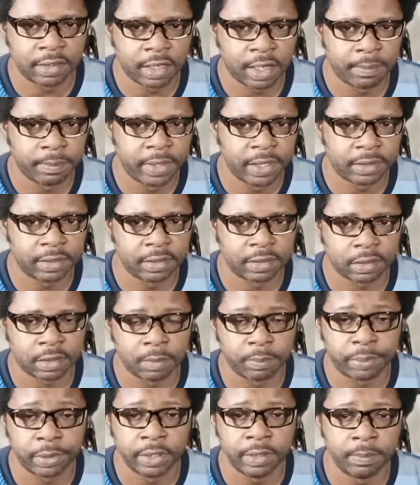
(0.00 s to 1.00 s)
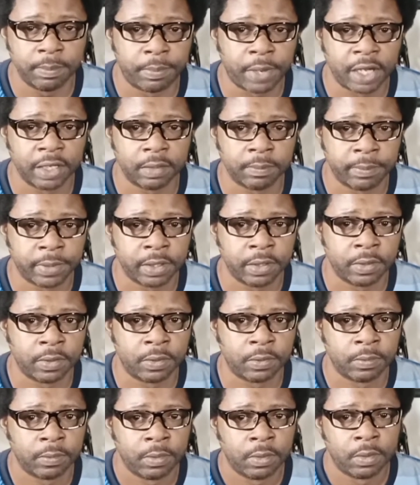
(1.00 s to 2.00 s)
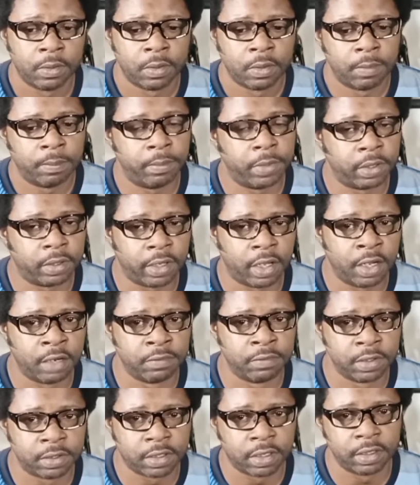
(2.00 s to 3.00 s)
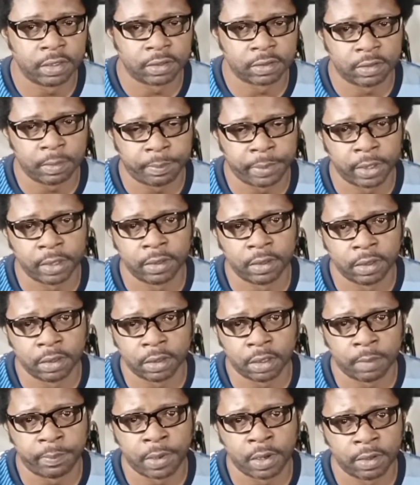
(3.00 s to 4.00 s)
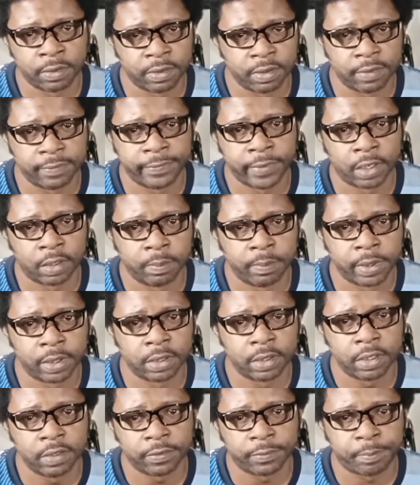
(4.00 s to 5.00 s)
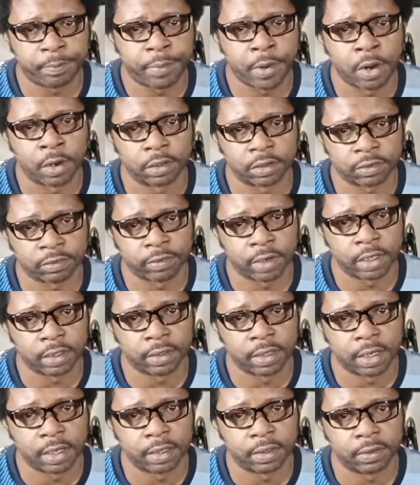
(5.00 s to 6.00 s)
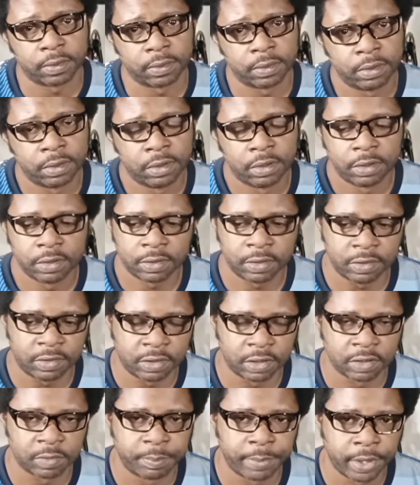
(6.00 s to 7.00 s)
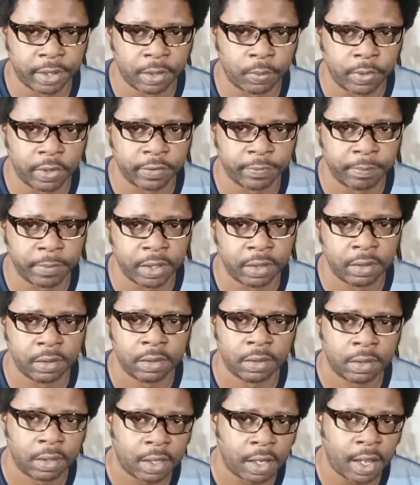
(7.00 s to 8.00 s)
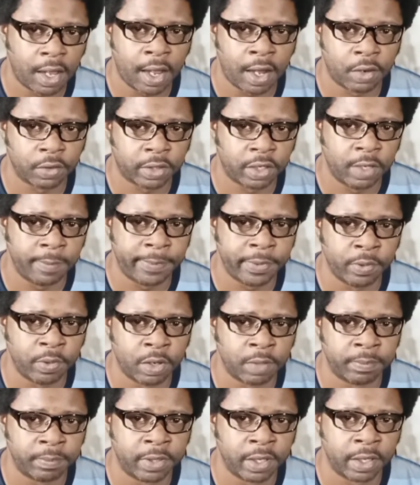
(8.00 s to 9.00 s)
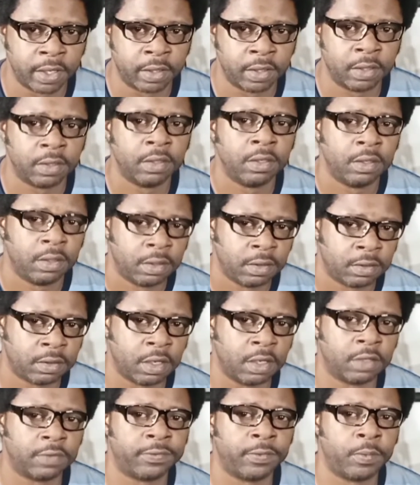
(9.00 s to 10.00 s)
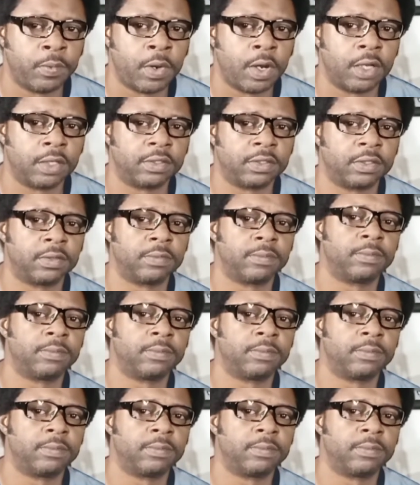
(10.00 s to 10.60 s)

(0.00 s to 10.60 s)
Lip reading: not make this a complete bike build, but everything is dependent upon the availability of parts right now. So just bear with me. I'll keep you updated. Thanks for watching.